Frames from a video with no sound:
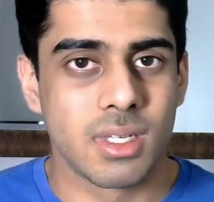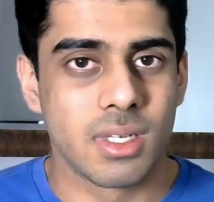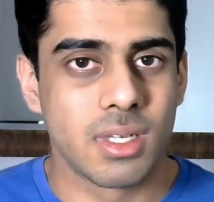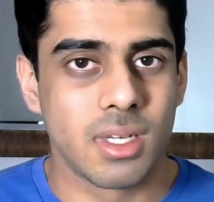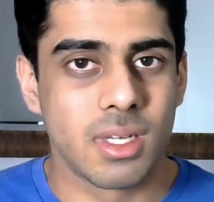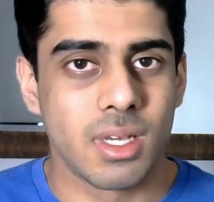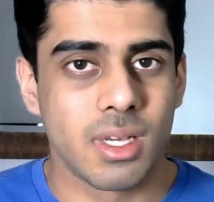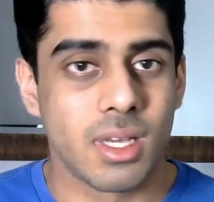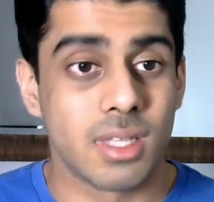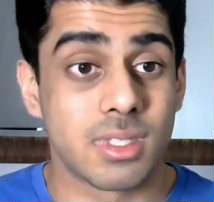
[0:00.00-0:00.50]

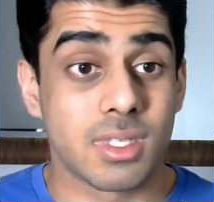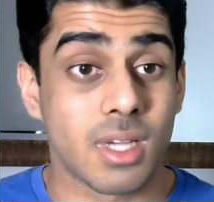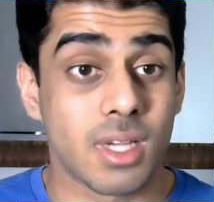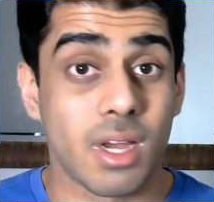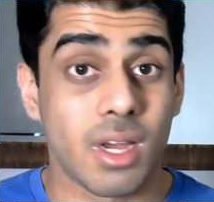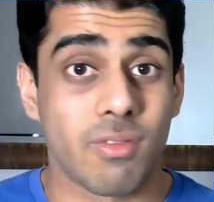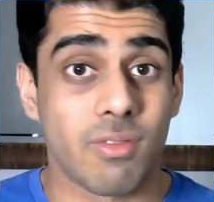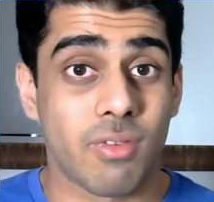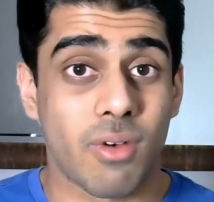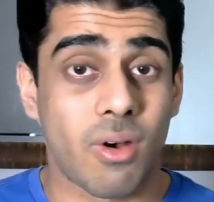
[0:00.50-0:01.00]
It's kind
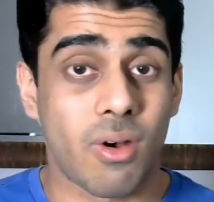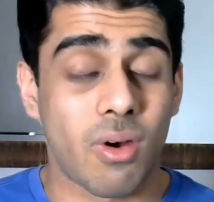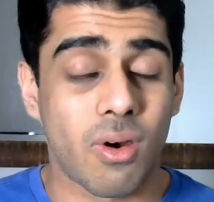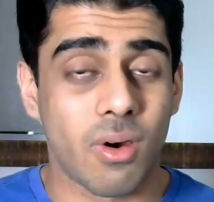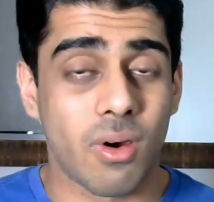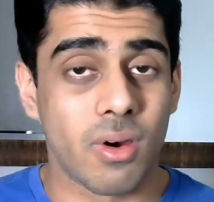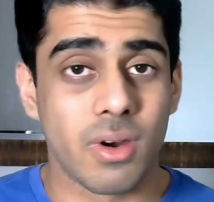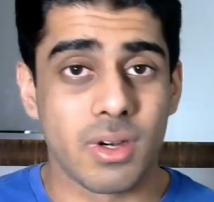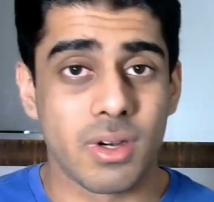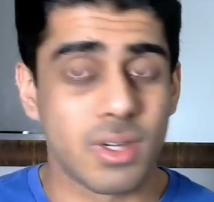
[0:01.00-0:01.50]
of
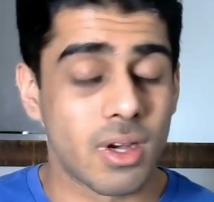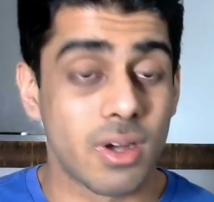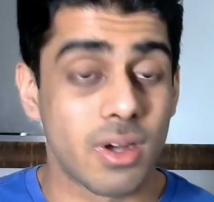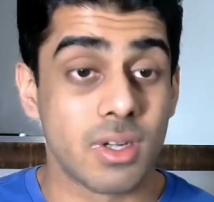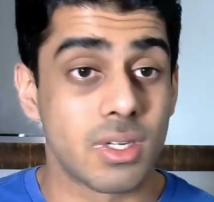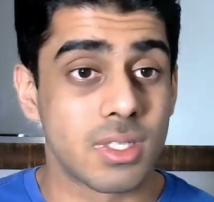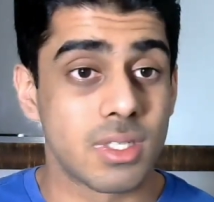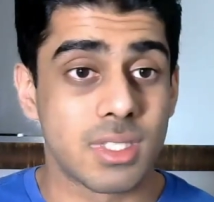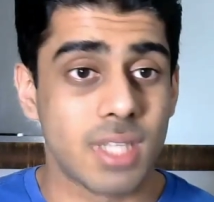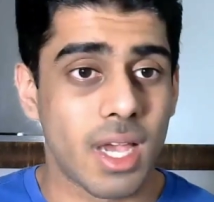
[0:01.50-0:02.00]
hard to
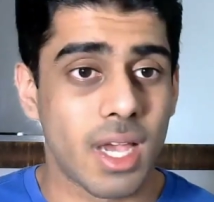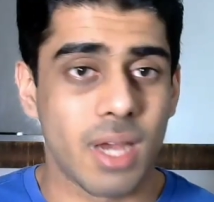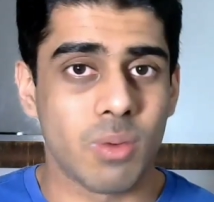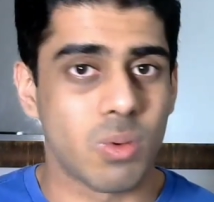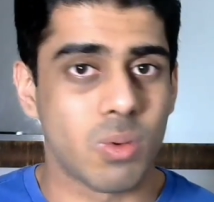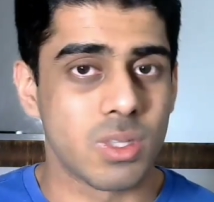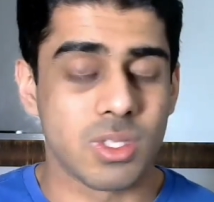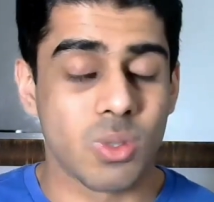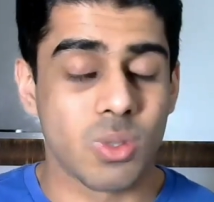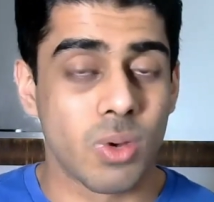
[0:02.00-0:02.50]
understand
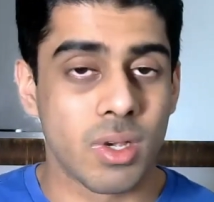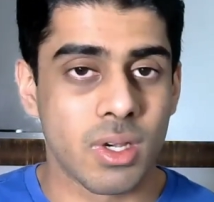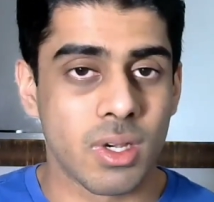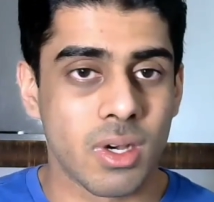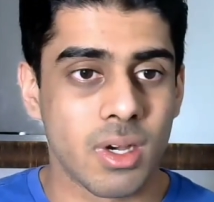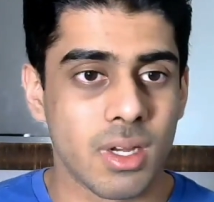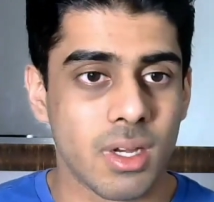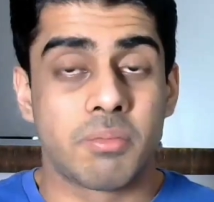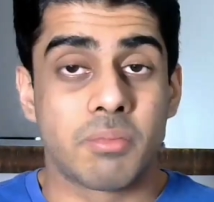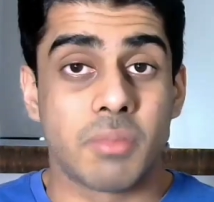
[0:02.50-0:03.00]
what's going
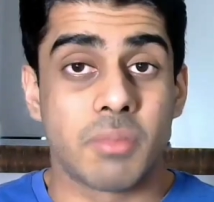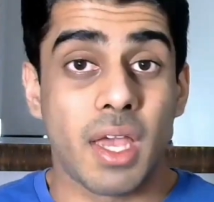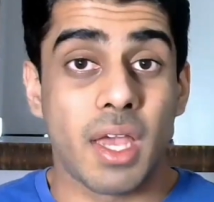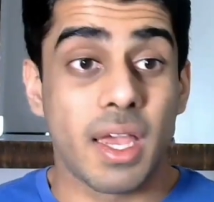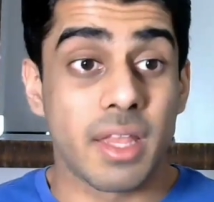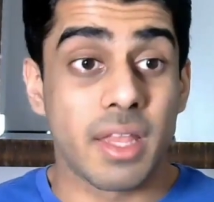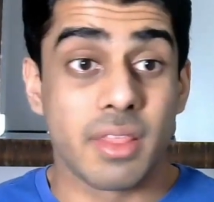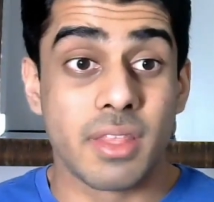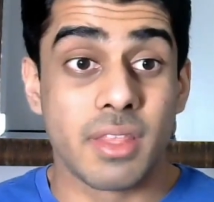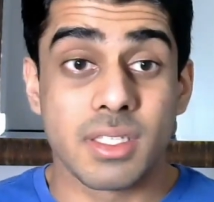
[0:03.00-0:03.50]
on.
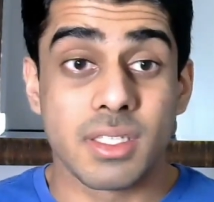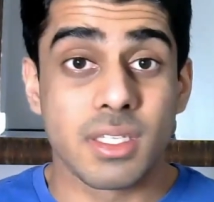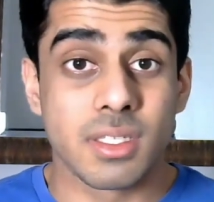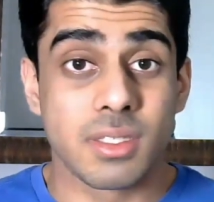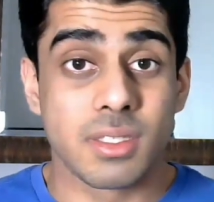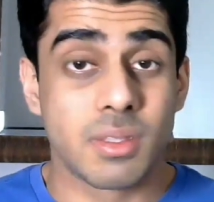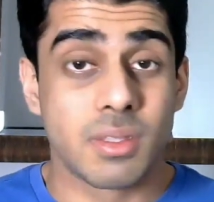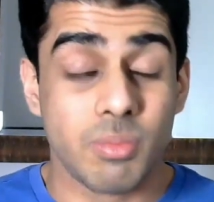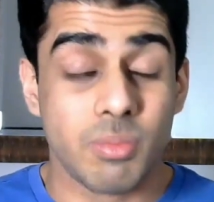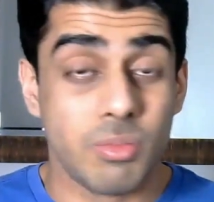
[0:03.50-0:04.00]
And this is
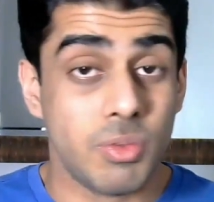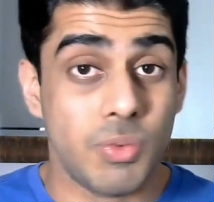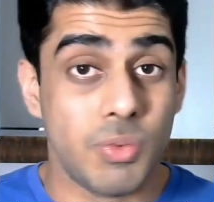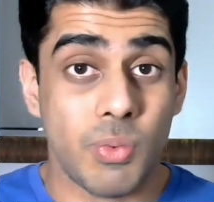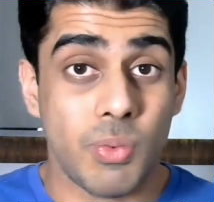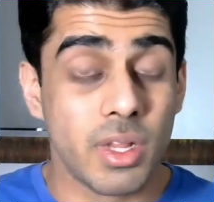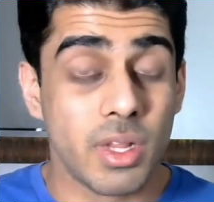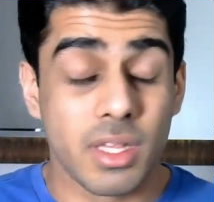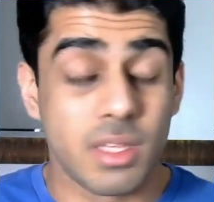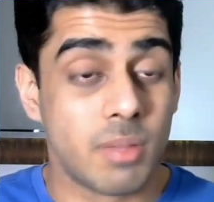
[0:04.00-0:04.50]

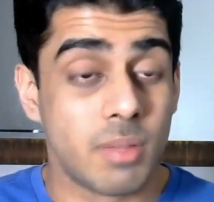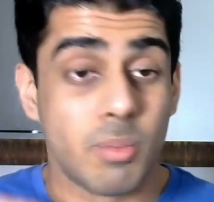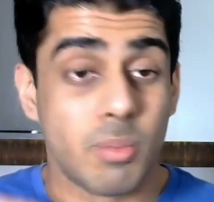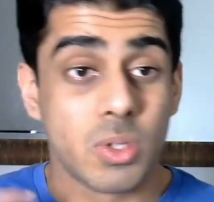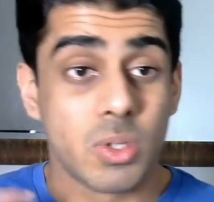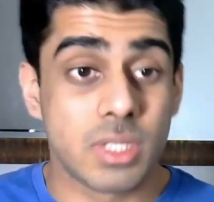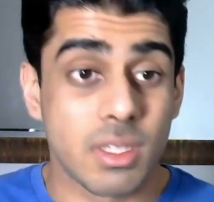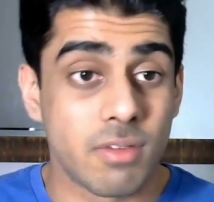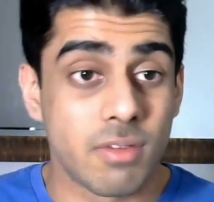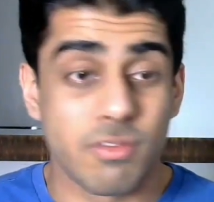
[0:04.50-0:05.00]
really the
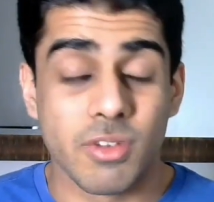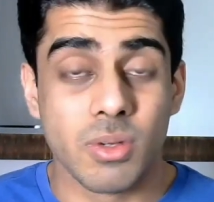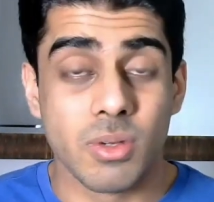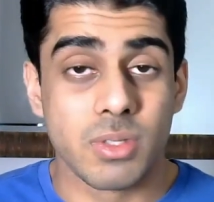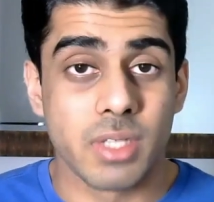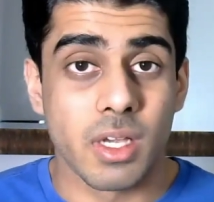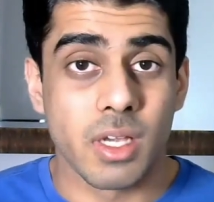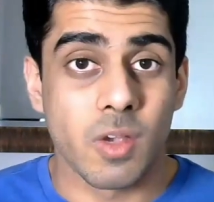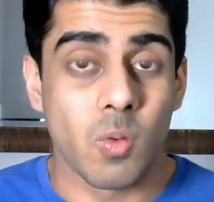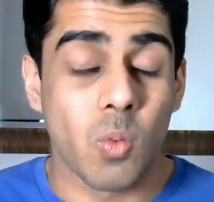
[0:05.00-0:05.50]
most
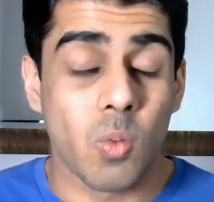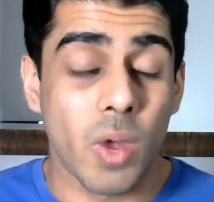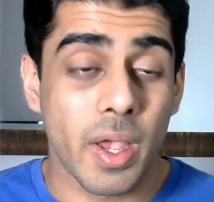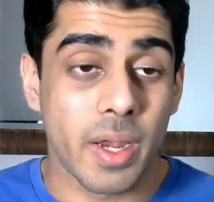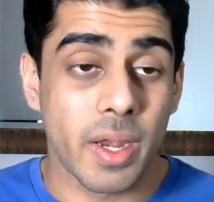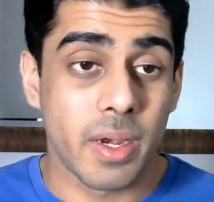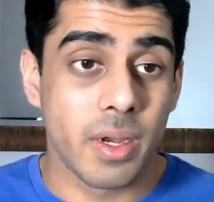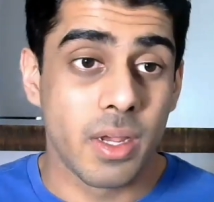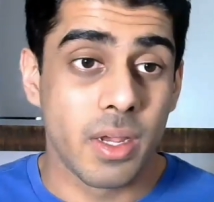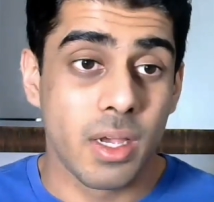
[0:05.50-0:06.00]
confusing
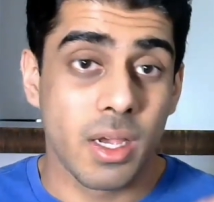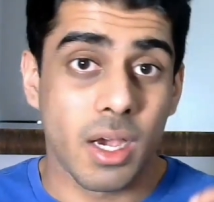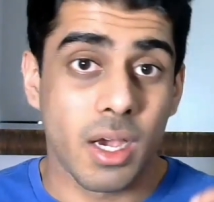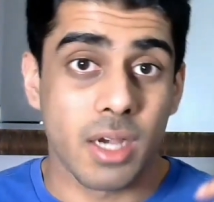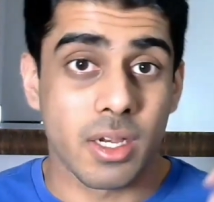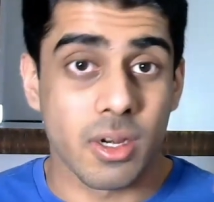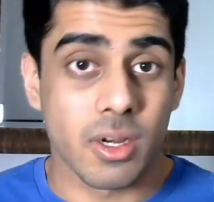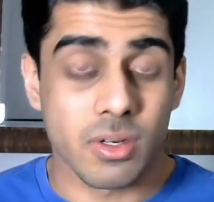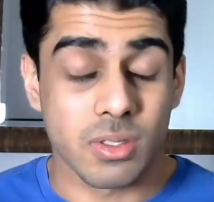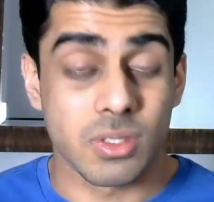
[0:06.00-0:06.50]
when a
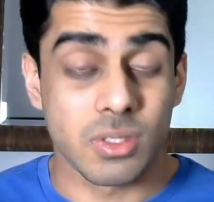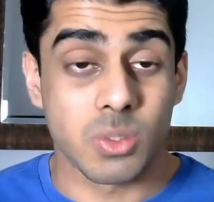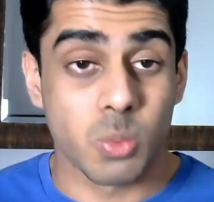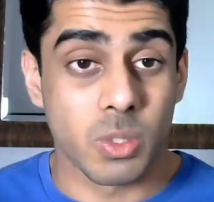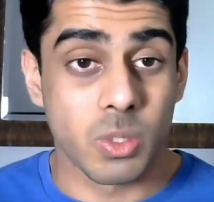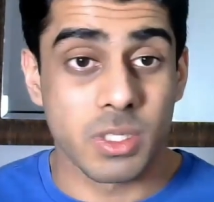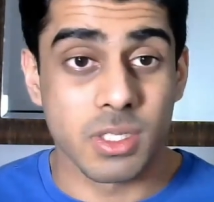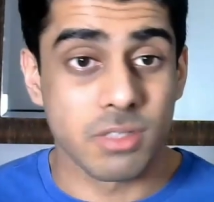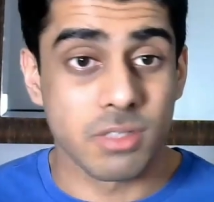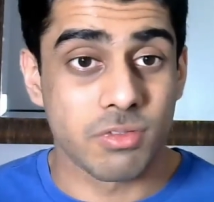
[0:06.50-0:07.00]
character
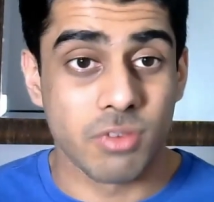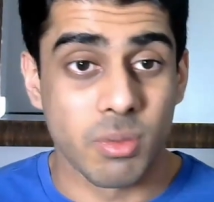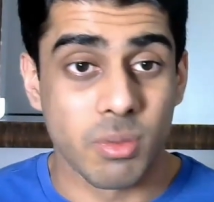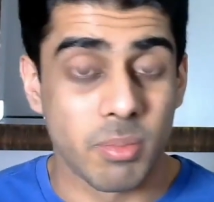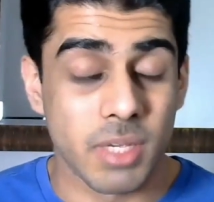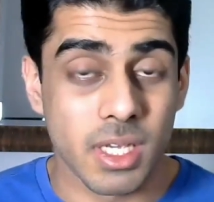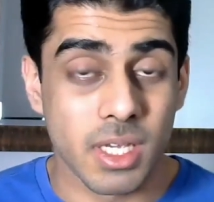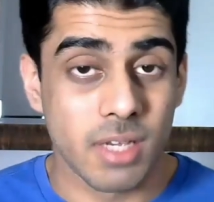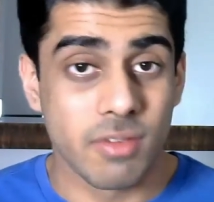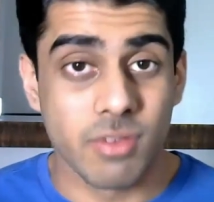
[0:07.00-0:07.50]
switches from
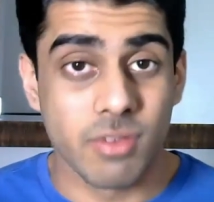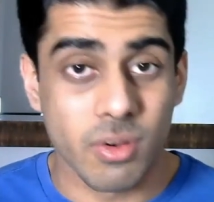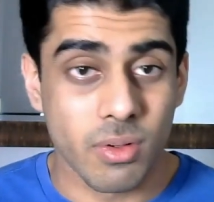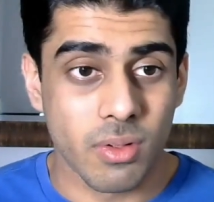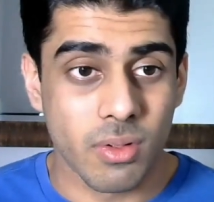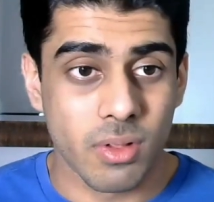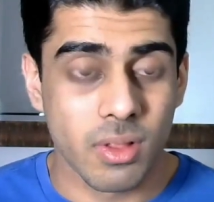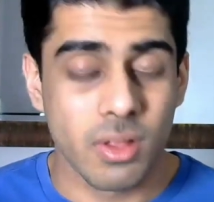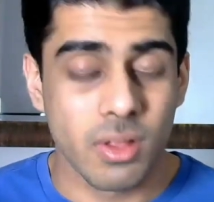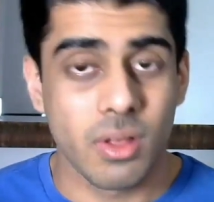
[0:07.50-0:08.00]

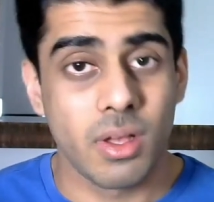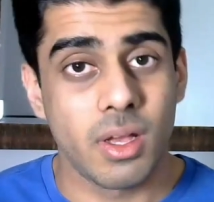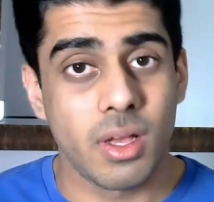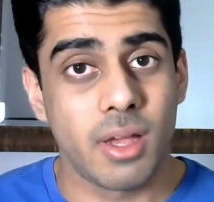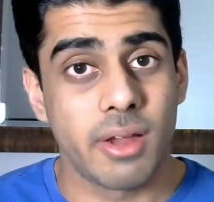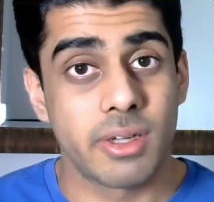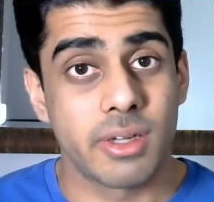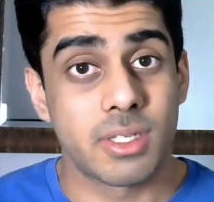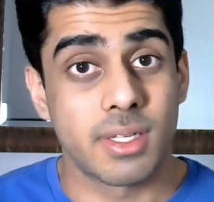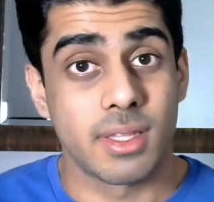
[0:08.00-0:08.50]
evil
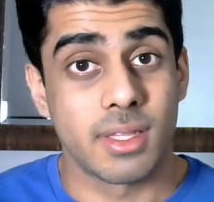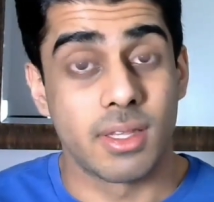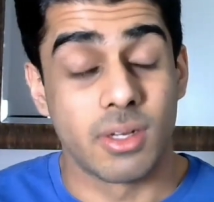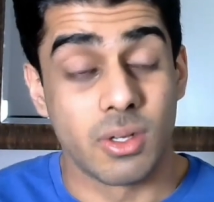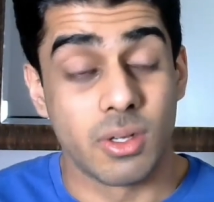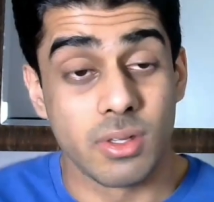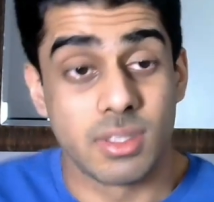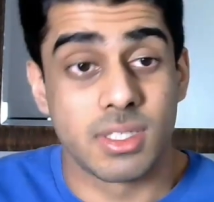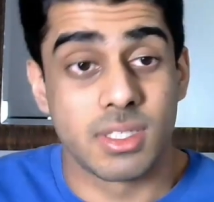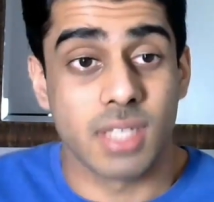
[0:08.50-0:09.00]
to the
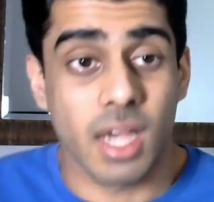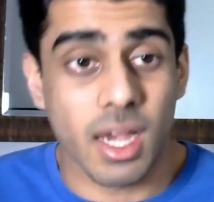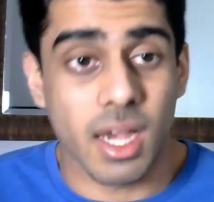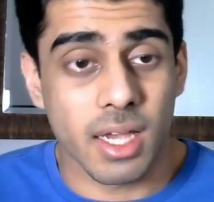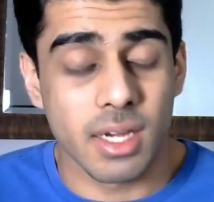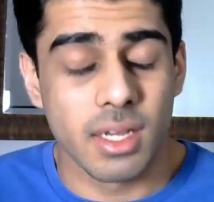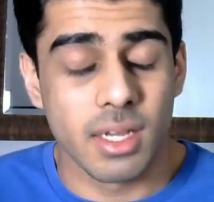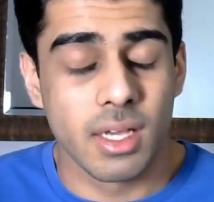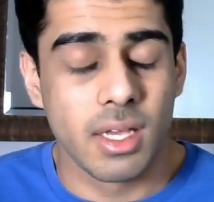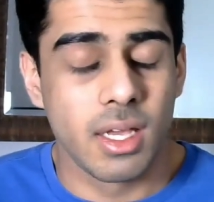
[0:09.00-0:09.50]
good side.